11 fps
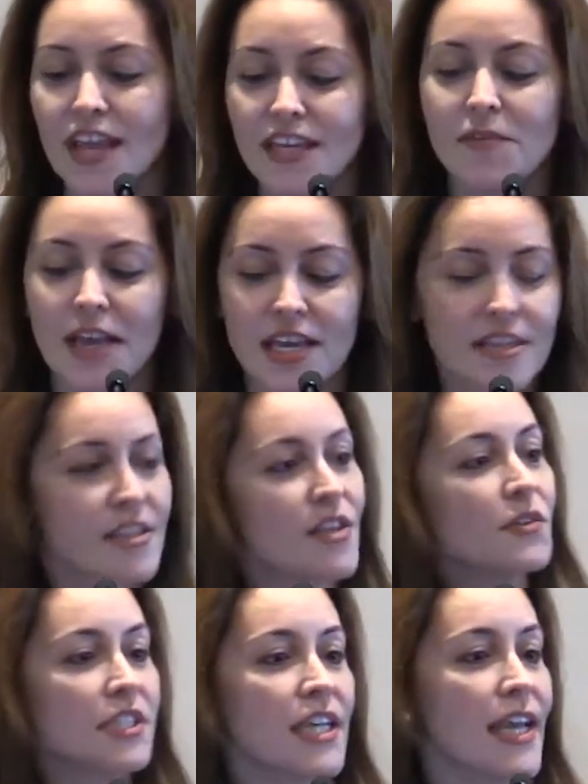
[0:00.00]
Anyway,
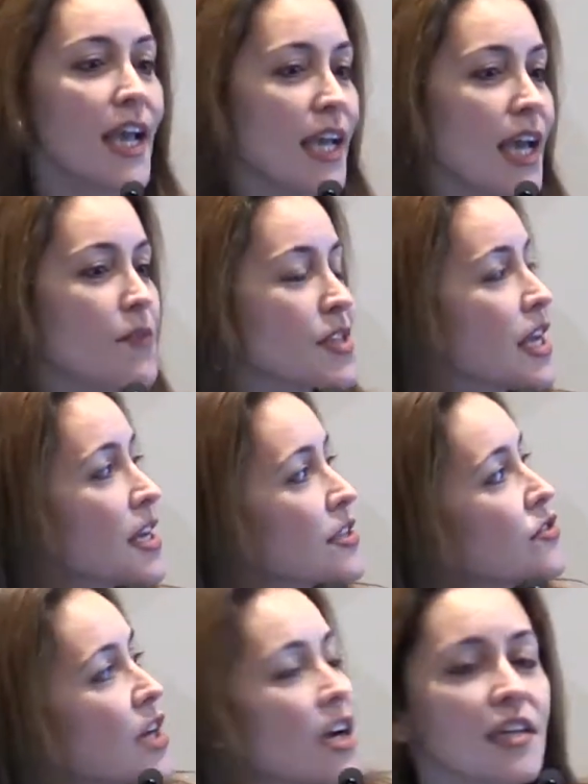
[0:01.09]
so today I was
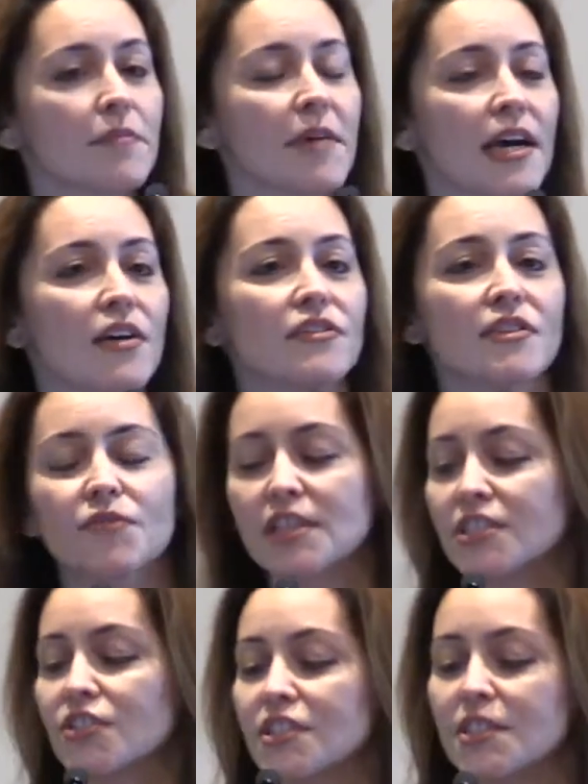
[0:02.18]
asked to talk about the
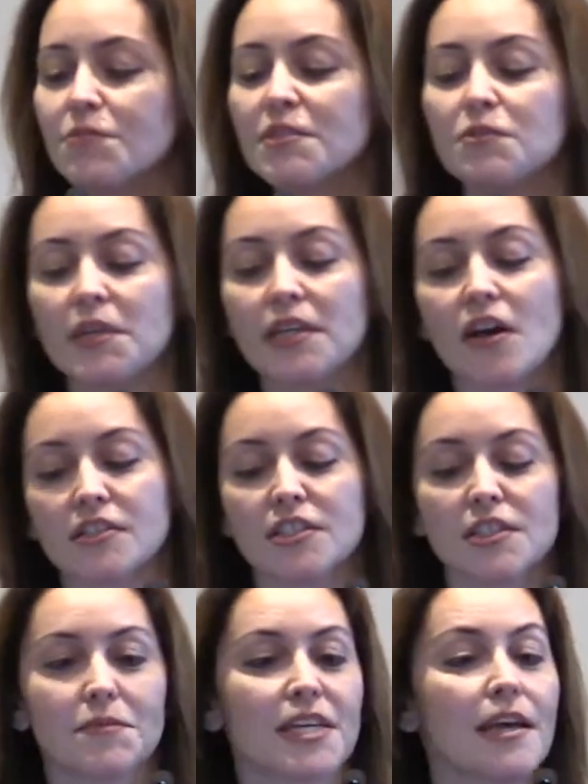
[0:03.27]
relationship between
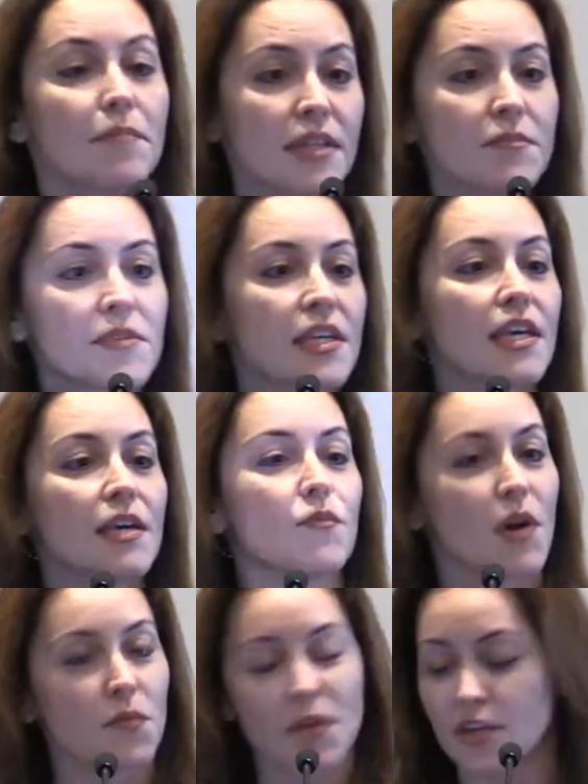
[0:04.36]
autism and epilepsy and
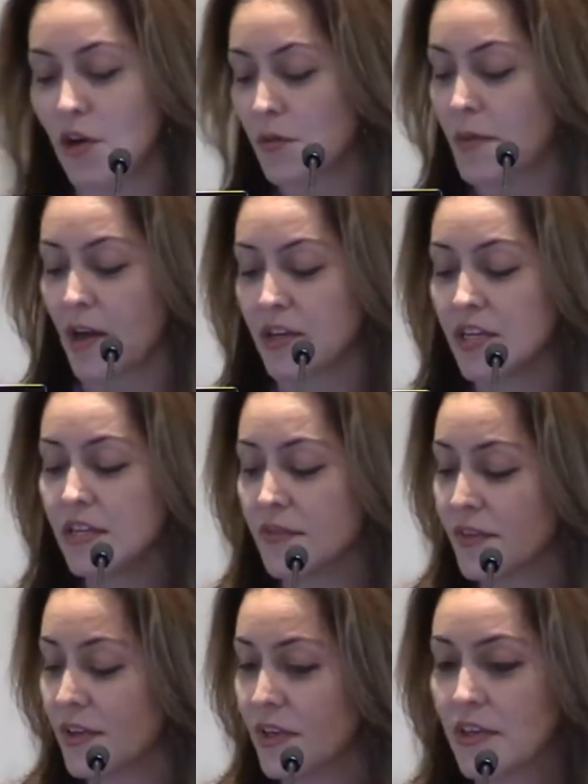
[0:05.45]
what we know about it.
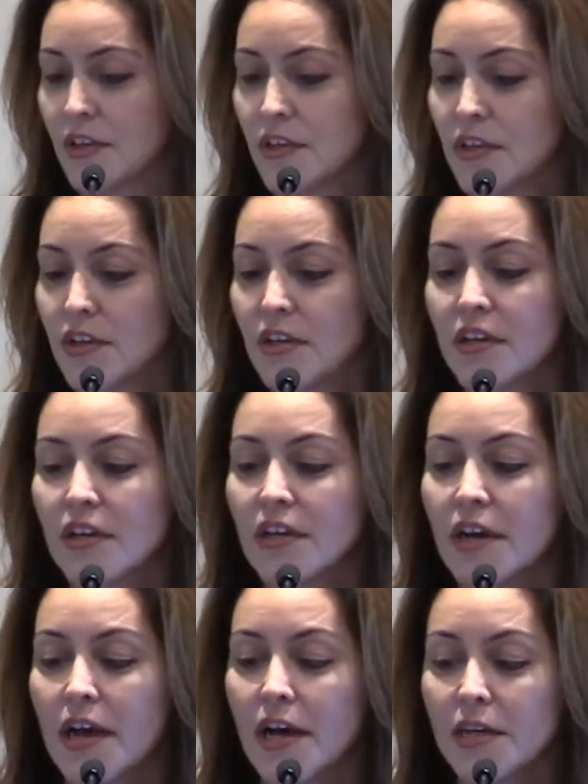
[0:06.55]

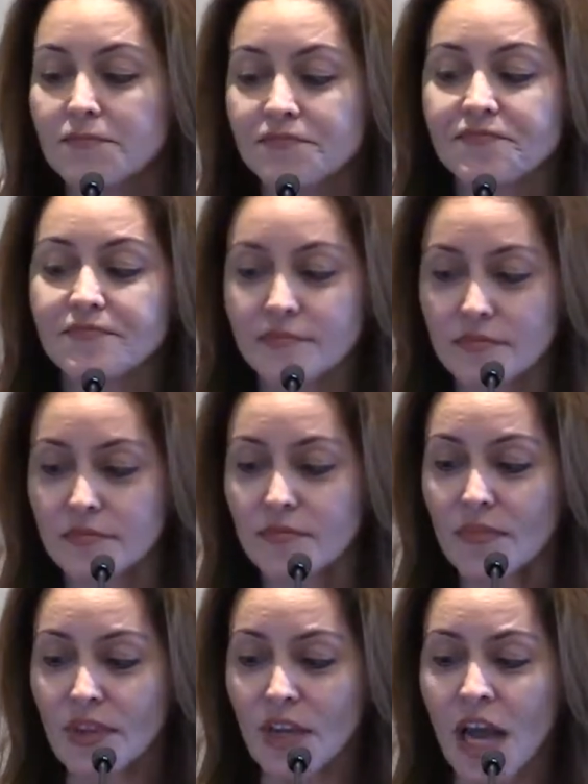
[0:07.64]

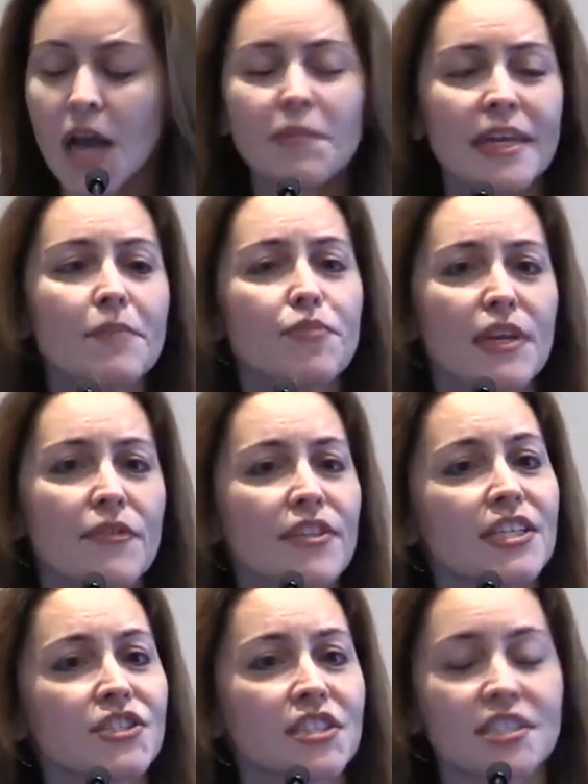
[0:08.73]
I'm going to
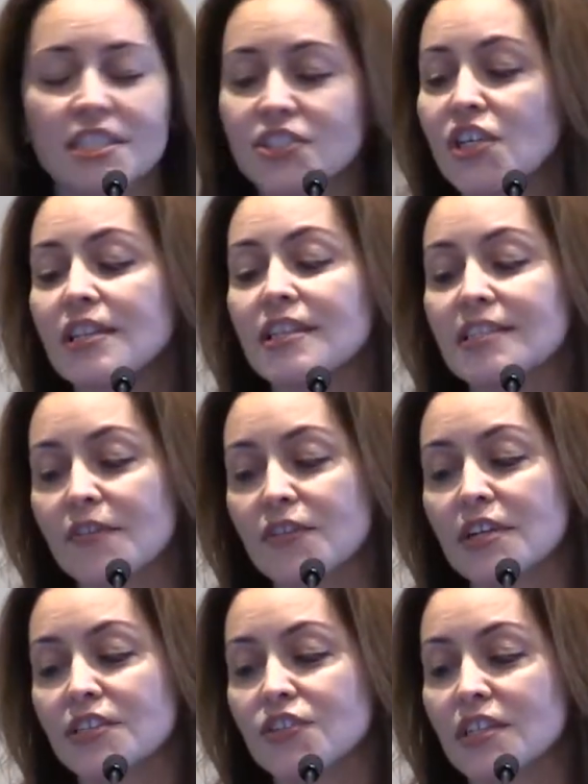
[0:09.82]
briefly just touch on the
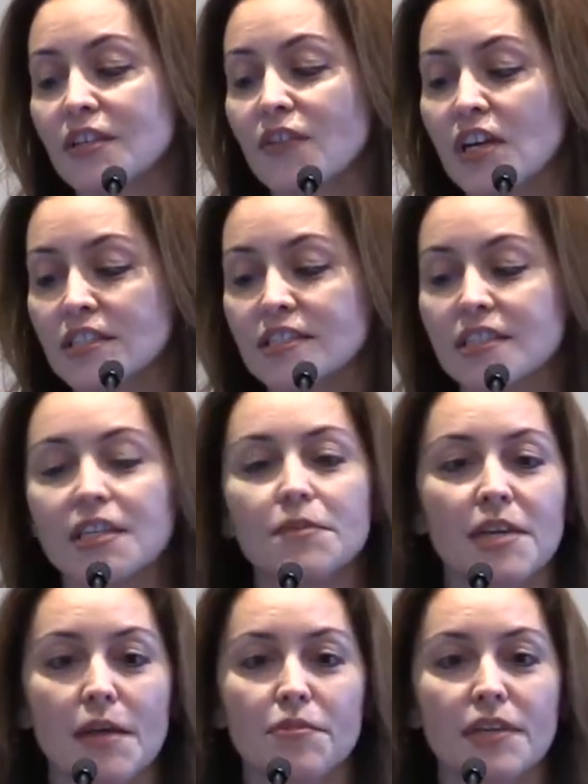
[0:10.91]
definition of autism
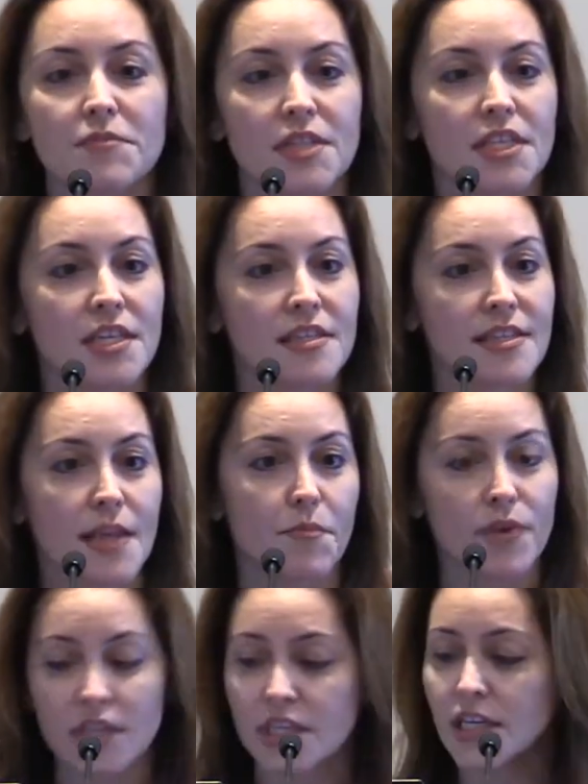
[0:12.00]
and epilepsy
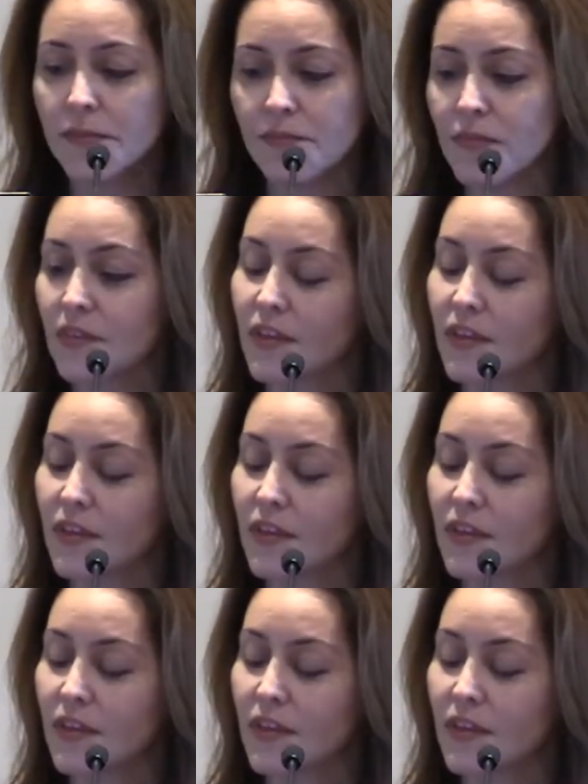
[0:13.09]
separately.